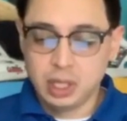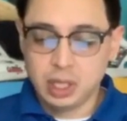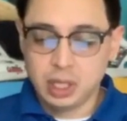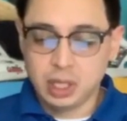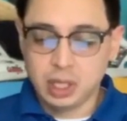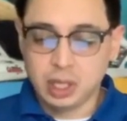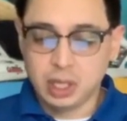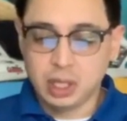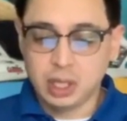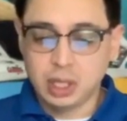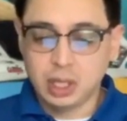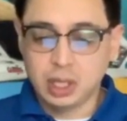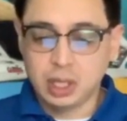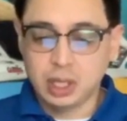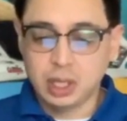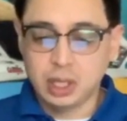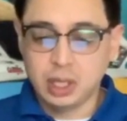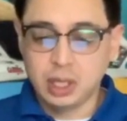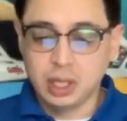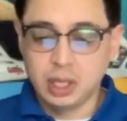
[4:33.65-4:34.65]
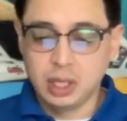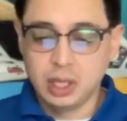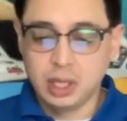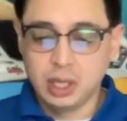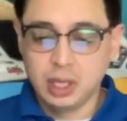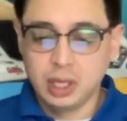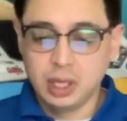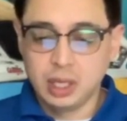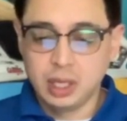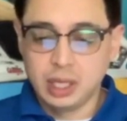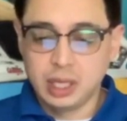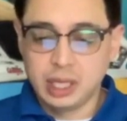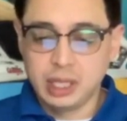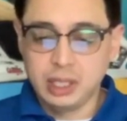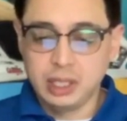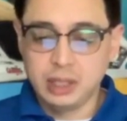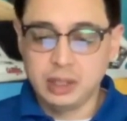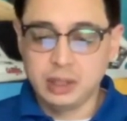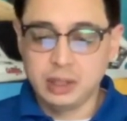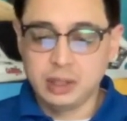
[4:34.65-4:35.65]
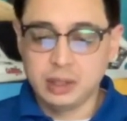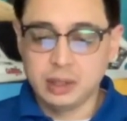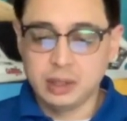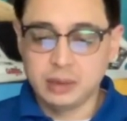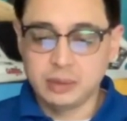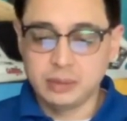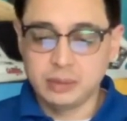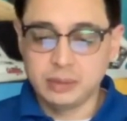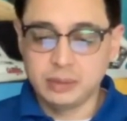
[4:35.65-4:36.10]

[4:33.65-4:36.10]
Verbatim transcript: Uh, I need to look up